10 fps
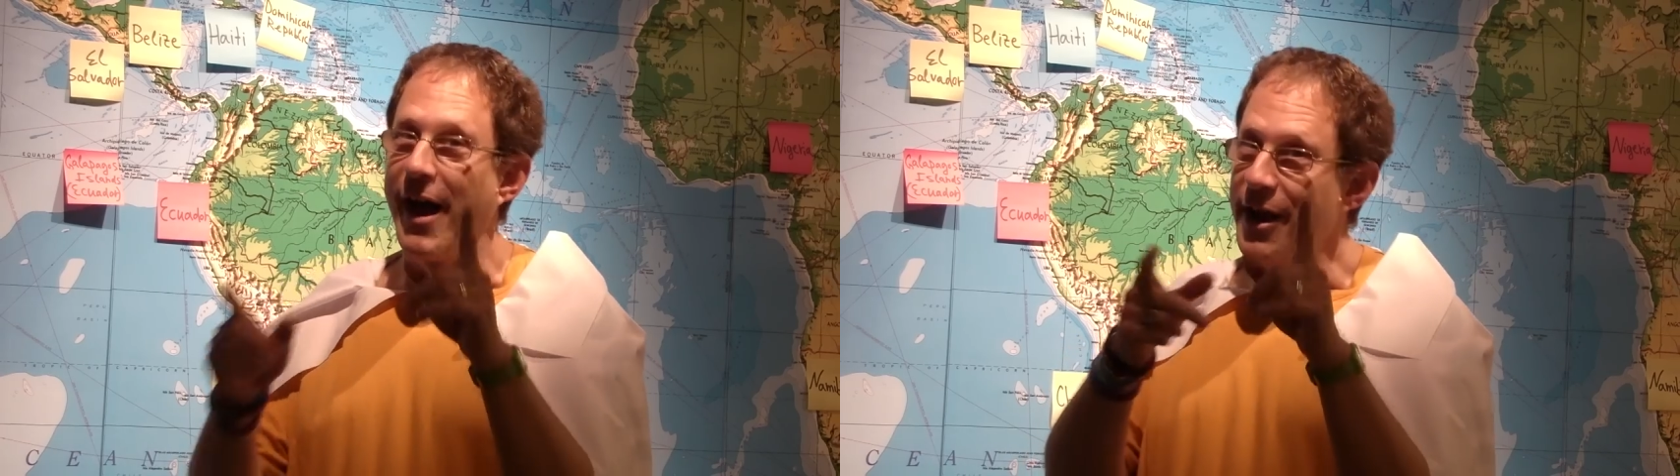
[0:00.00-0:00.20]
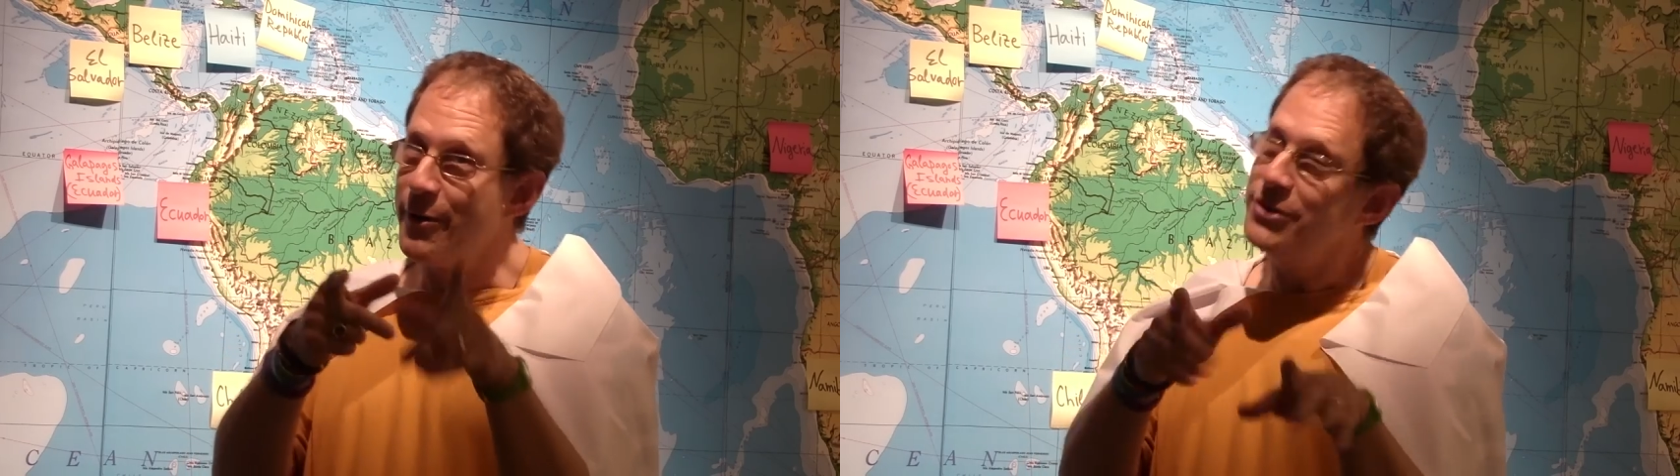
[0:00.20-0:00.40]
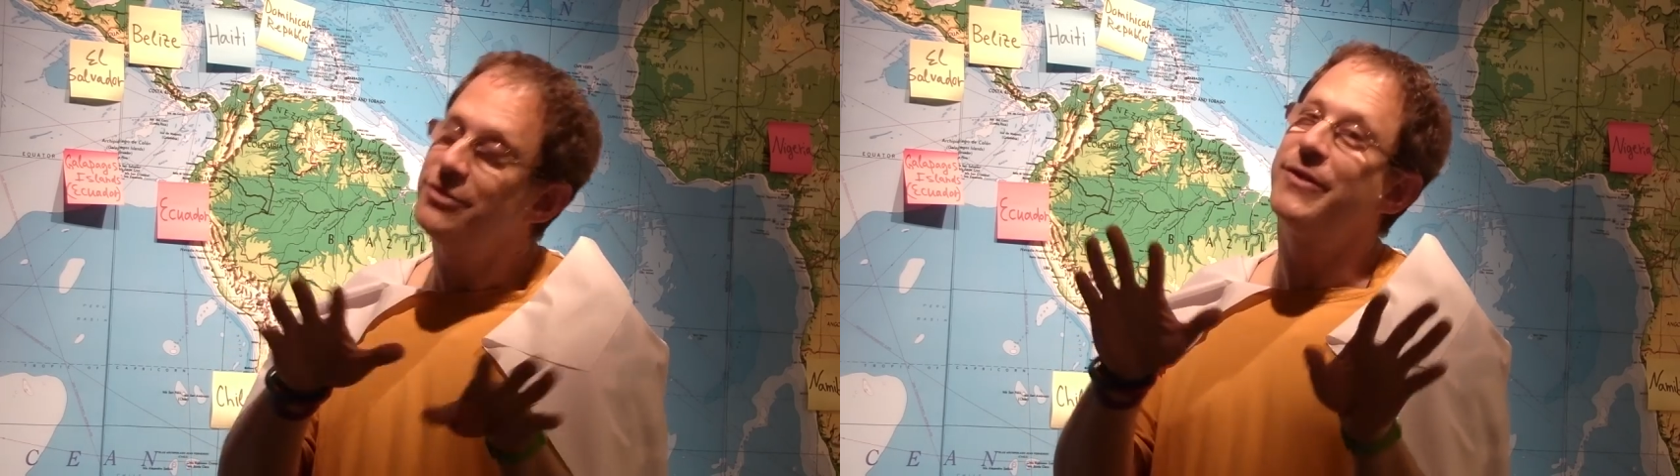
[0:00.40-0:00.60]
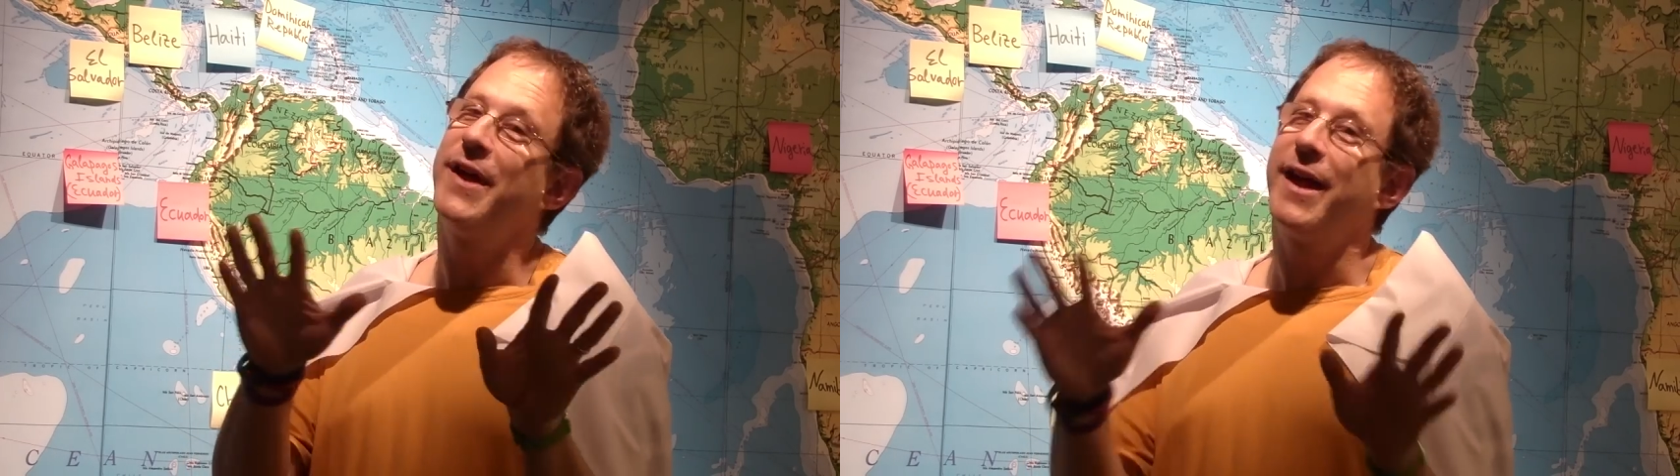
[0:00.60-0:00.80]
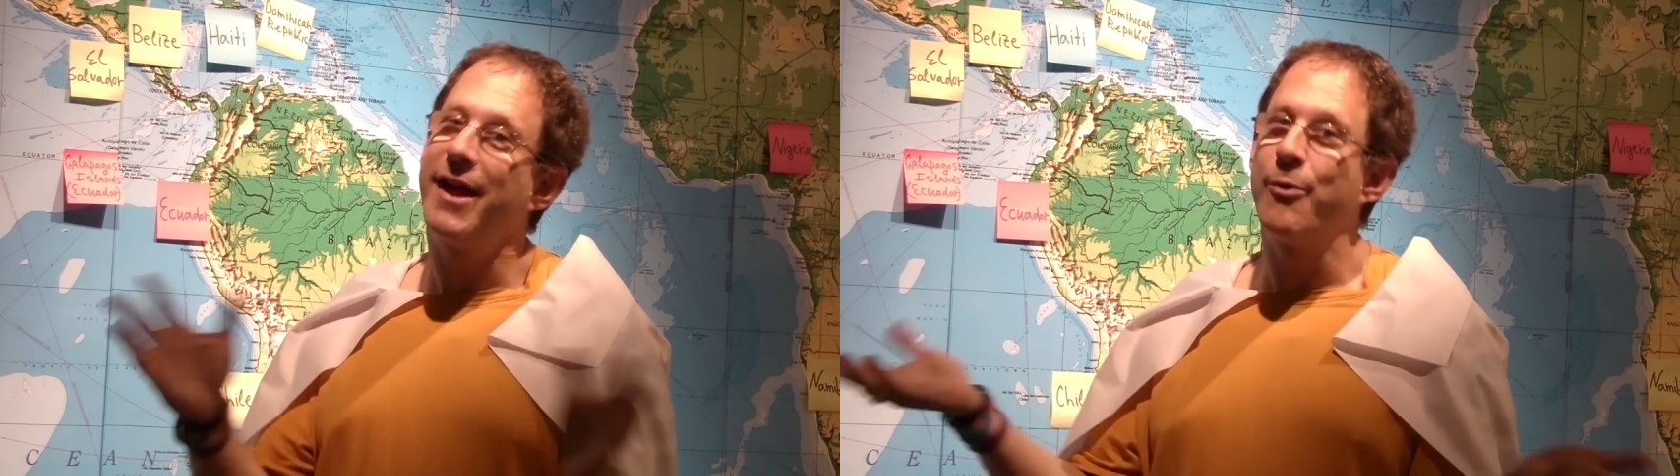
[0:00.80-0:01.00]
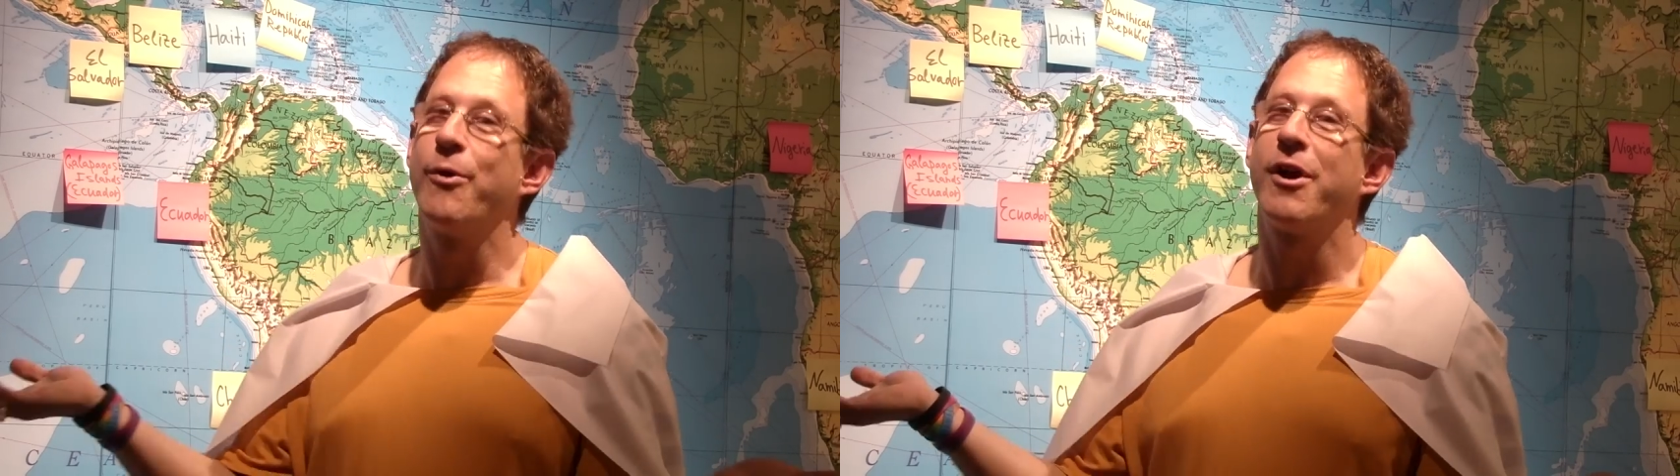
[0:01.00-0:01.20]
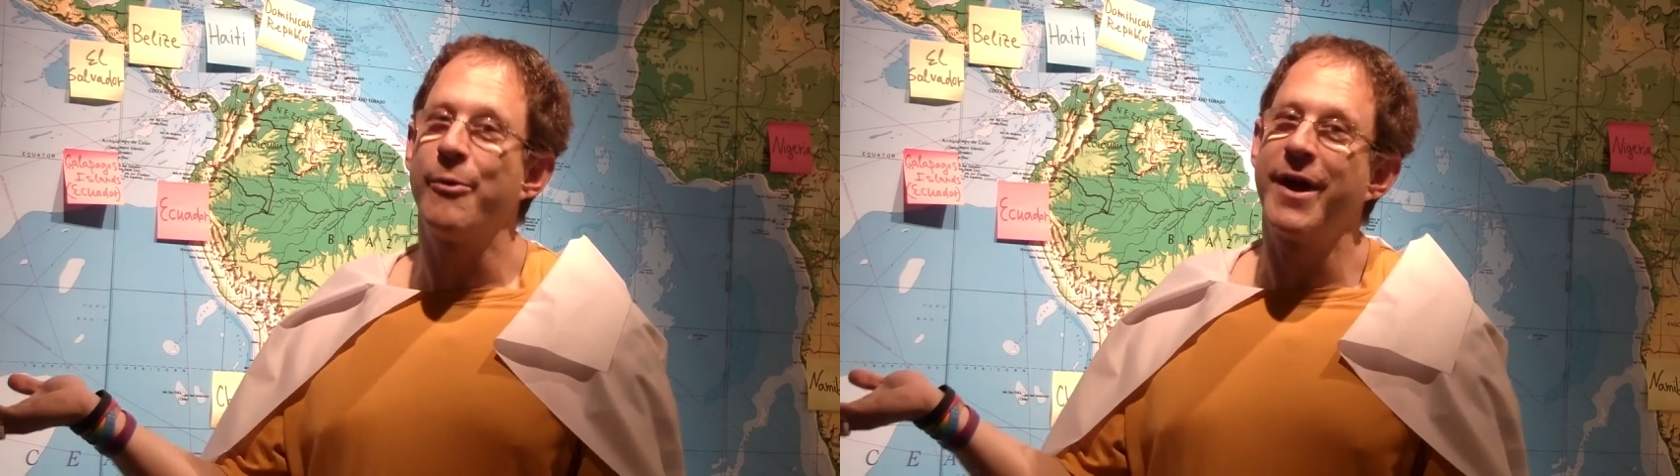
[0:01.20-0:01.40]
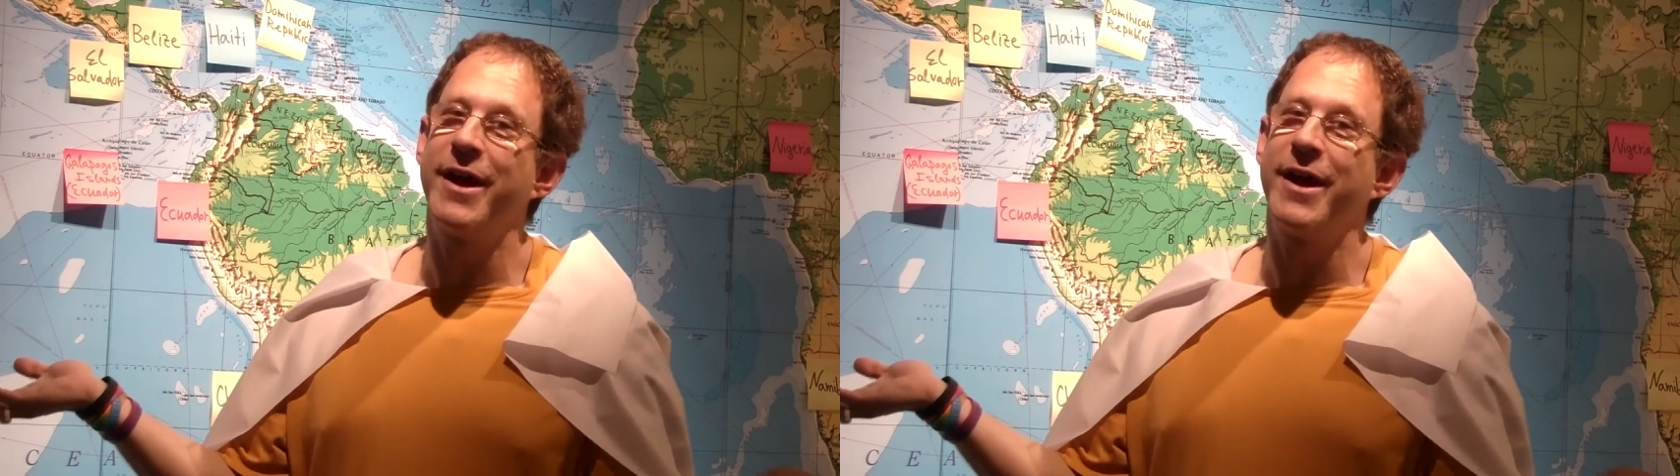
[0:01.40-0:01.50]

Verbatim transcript: I know what you're thinking, where are we